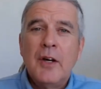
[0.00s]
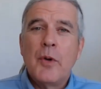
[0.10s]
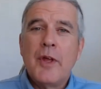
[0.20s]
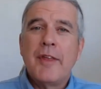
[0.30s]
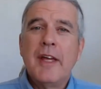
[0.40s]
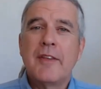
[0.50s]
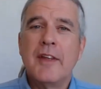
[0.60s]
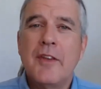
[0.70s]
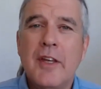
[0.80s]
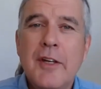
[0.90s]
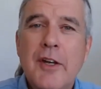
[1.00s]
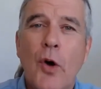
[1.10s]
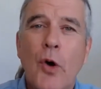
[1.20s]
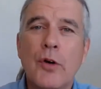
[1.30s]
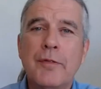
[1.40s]
we think that the
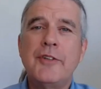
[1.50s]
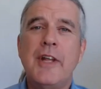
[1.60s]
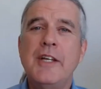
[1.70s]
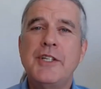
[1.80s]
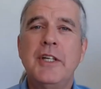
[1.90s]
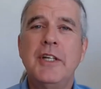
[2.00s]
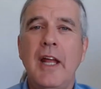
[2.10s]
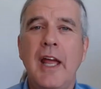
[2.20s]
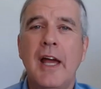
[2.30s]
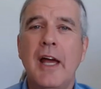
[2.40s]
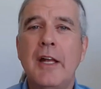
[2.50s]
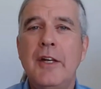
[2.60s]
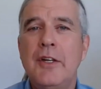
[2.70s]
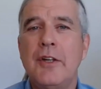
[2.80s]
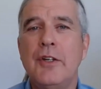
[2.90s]
Ogilvie Station
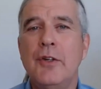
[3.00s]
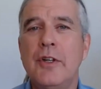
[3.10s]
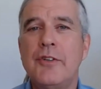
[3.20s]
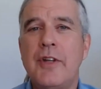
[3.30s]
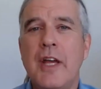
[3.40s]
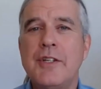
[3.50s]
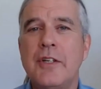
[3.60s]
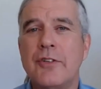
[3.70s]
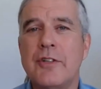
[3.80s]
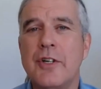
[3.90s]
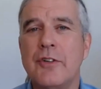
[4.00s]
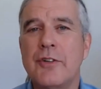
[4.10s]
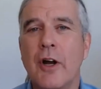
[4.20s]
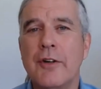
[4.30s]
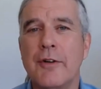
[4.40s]
and Union Stations should
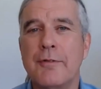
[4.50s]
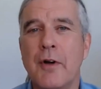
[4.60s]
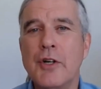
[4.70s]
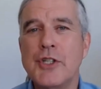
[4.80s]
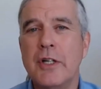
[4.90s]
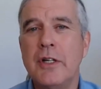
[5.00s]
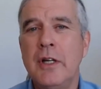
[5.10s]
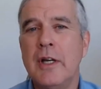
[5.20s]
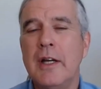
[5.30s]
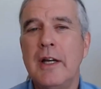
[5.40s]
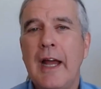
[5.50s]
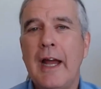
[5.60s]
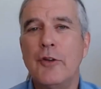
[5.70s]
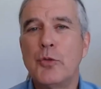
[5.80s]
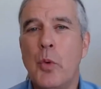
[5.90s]
start to function
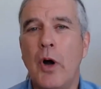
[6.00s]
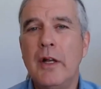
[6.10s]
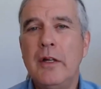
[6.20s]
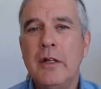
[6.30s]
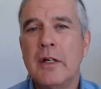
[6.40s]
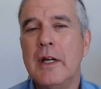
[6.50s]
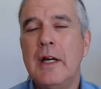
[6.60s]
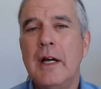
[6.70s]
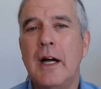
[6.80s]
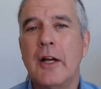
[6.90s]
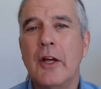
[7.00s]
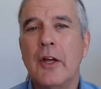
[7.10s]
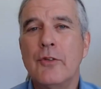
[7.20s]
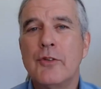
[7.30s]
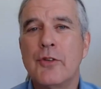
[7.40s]
as one.
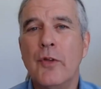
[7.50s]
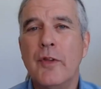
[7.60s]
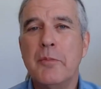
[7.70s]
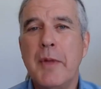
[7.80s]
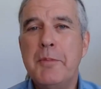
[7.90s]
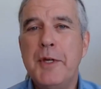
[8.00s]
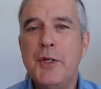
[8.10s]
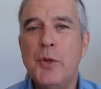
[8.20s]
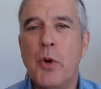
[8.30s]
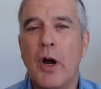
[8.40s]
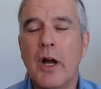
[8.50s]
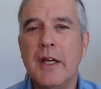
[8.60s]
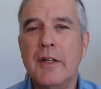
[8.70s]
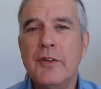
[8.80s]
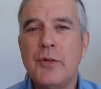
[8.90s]
Uh, so that maybe you
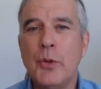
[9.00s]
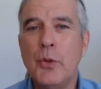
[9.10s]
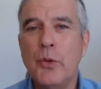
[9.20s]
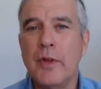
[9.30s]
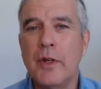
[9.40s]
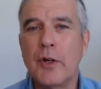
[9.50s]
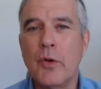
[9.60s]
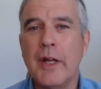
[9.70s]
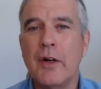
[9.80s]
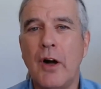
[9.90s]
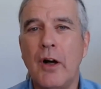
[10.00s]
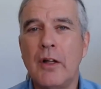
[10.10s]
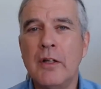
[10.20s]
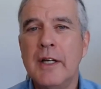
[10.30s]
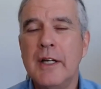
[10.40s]
walk into the Great
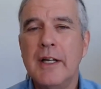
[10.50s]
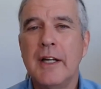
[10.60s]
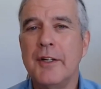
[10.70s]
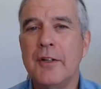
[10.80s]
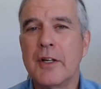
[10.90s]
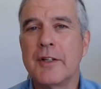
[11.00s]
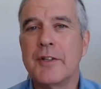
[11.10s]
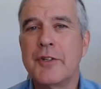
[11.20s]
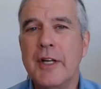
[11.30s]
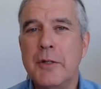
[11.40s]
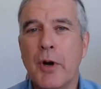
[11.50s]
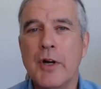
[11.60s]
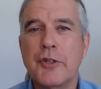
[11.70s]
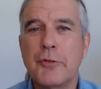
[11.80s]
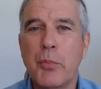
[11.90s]
Hall and you look at the train
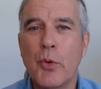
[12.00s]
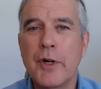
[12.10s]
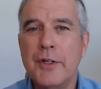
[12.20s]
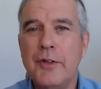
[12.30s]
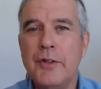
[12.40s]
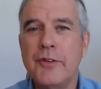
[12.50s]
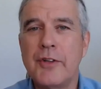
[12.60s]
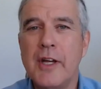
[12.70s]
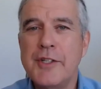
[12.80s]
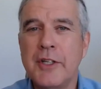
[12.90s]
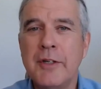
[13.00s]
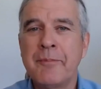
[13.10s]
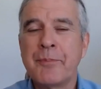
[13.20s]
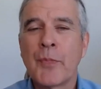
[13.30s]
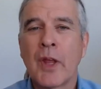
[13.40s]
departures board in Union Station,